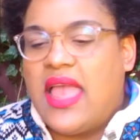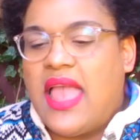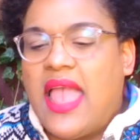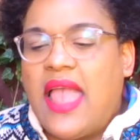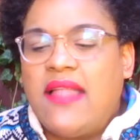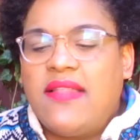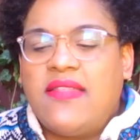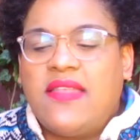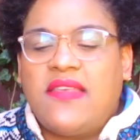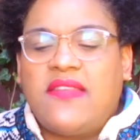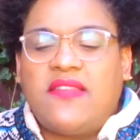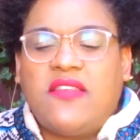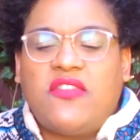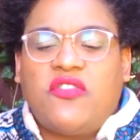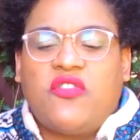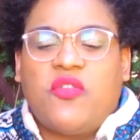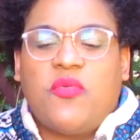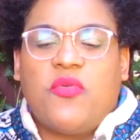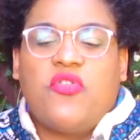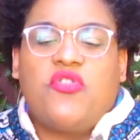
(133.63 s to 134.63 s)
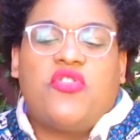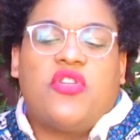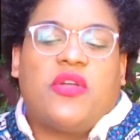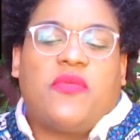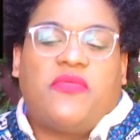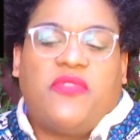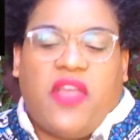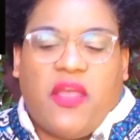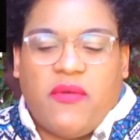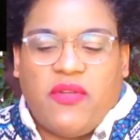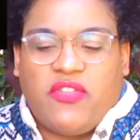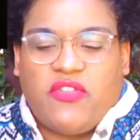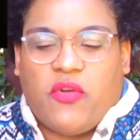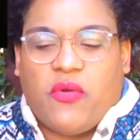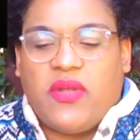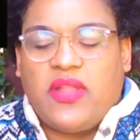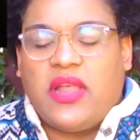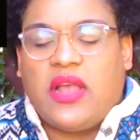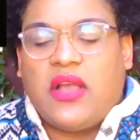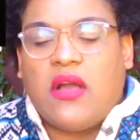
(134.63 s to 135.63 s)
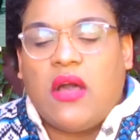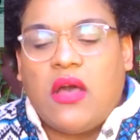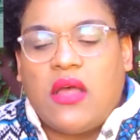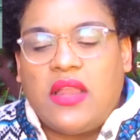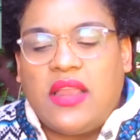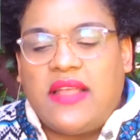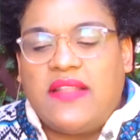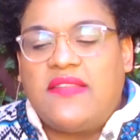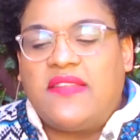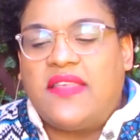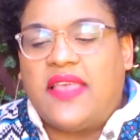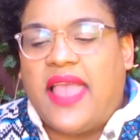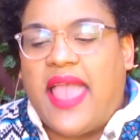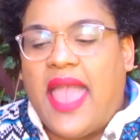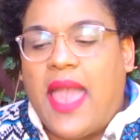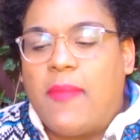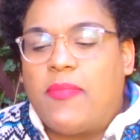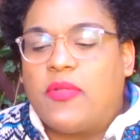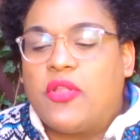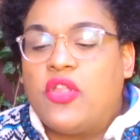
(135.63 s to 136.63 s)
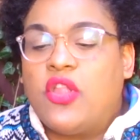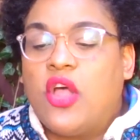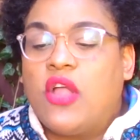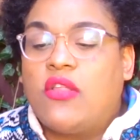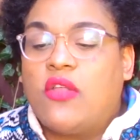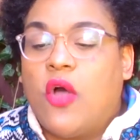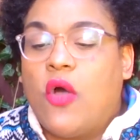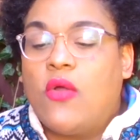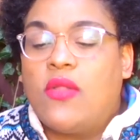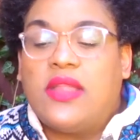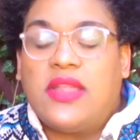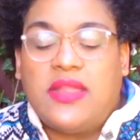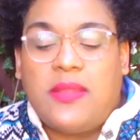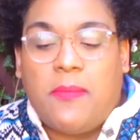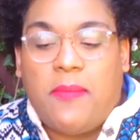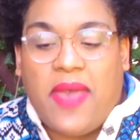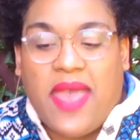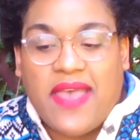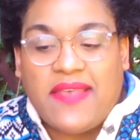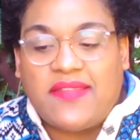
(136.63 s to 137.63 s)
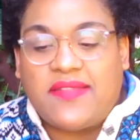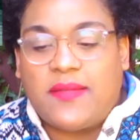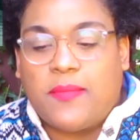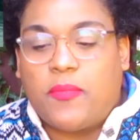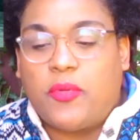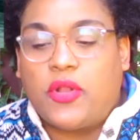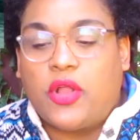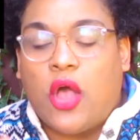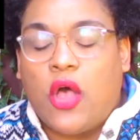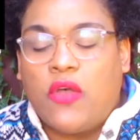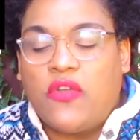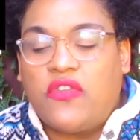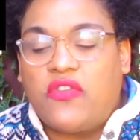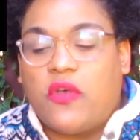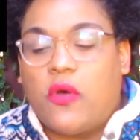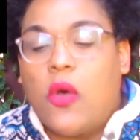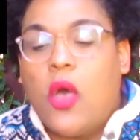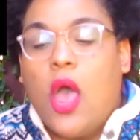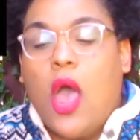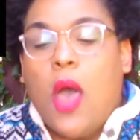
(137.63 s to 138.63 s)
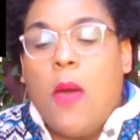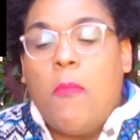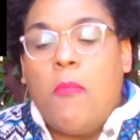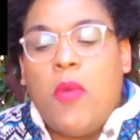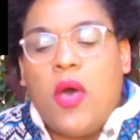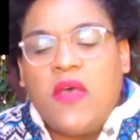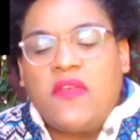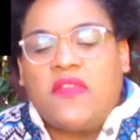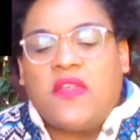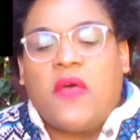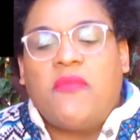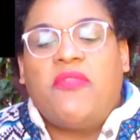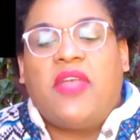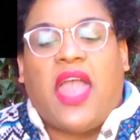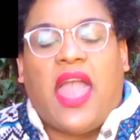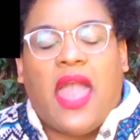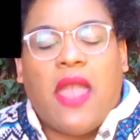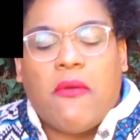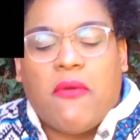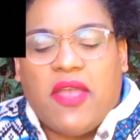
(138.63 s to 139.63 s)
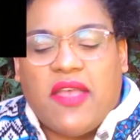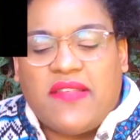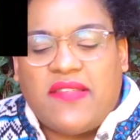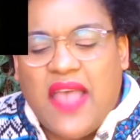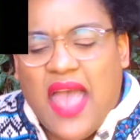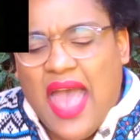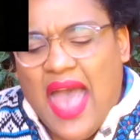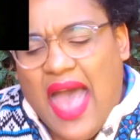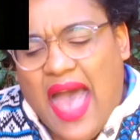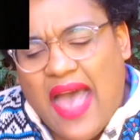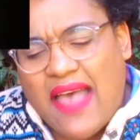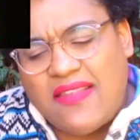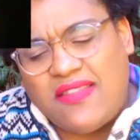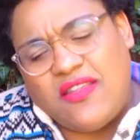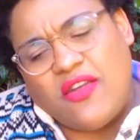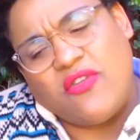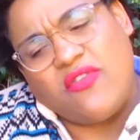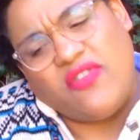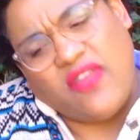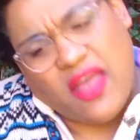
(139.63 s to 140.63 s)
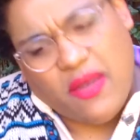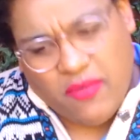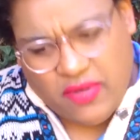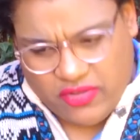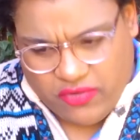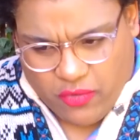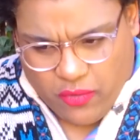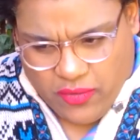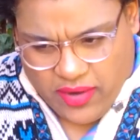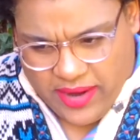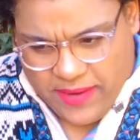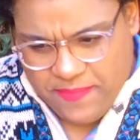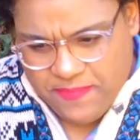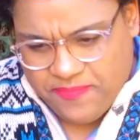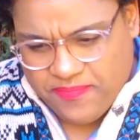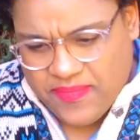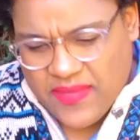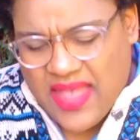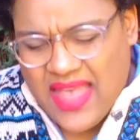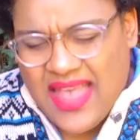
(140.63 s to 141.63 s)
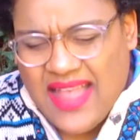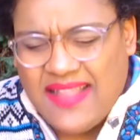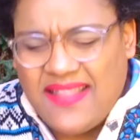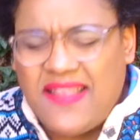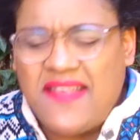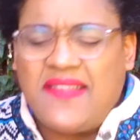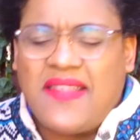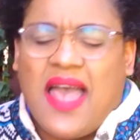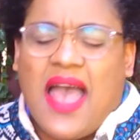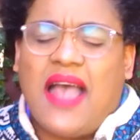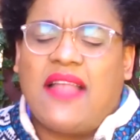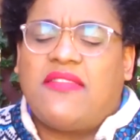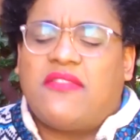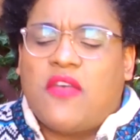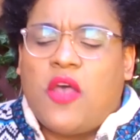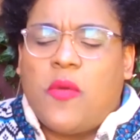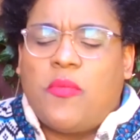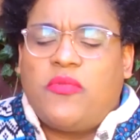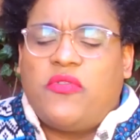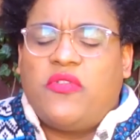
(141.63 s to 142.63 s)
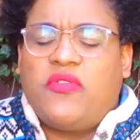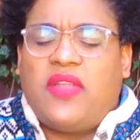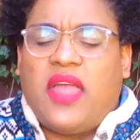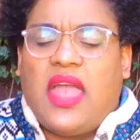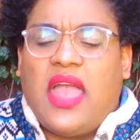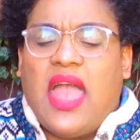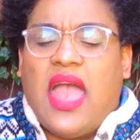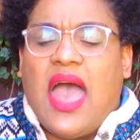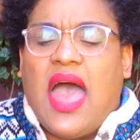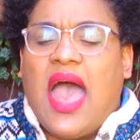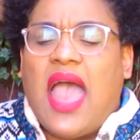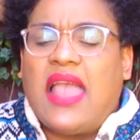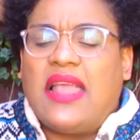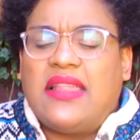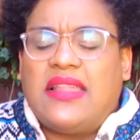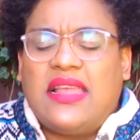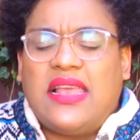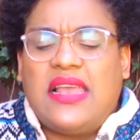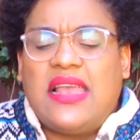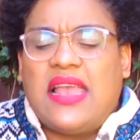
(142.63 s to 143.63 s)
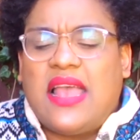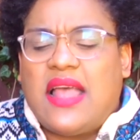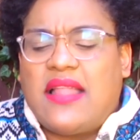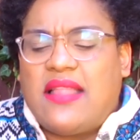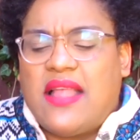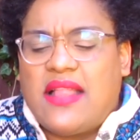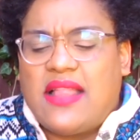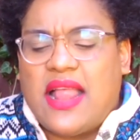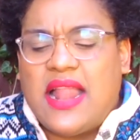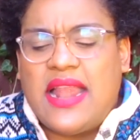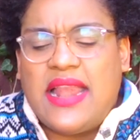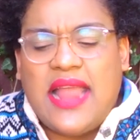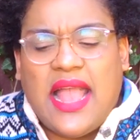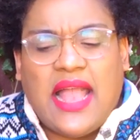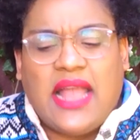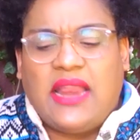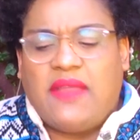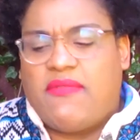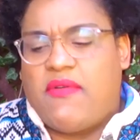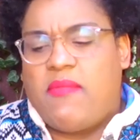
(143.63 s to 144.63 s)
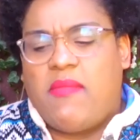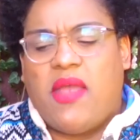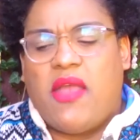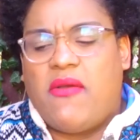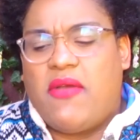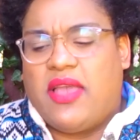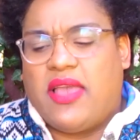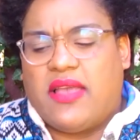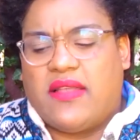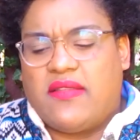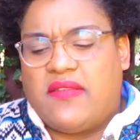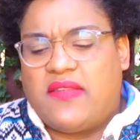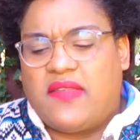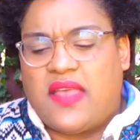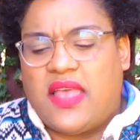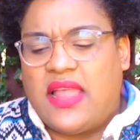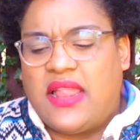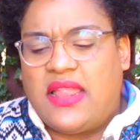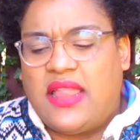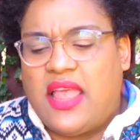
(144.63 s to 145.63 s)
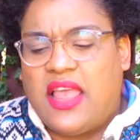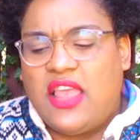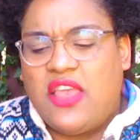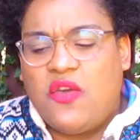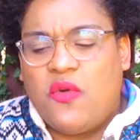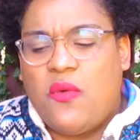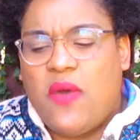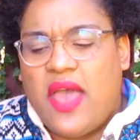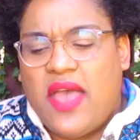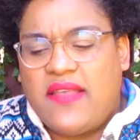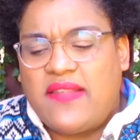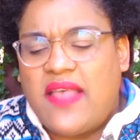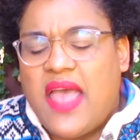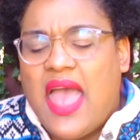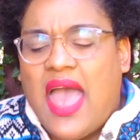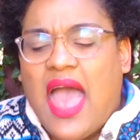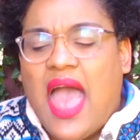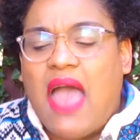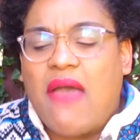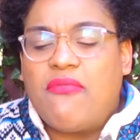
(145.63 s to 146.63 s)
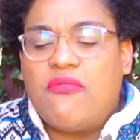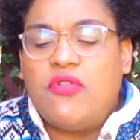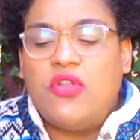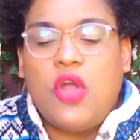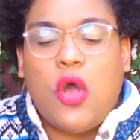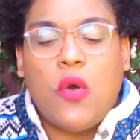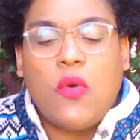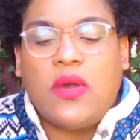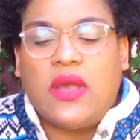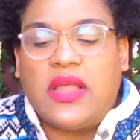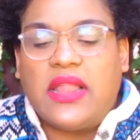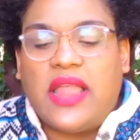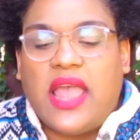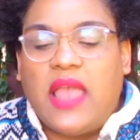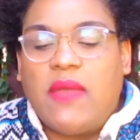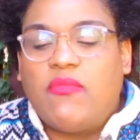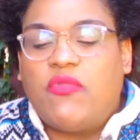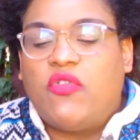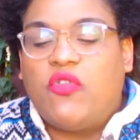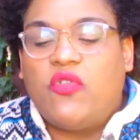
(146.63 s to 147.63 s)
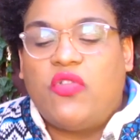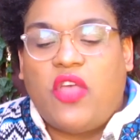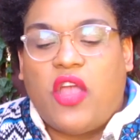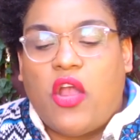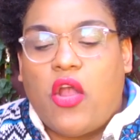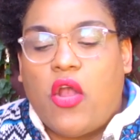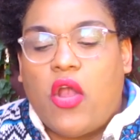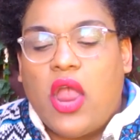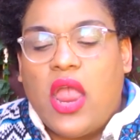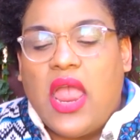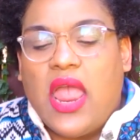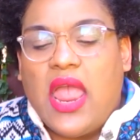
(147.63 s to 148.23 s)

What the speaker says: In this distribution of territory, the Cullens kept not only the best, but also most of the areas as their territory. This adds up to the idea that Native Americans in the US have no claim to their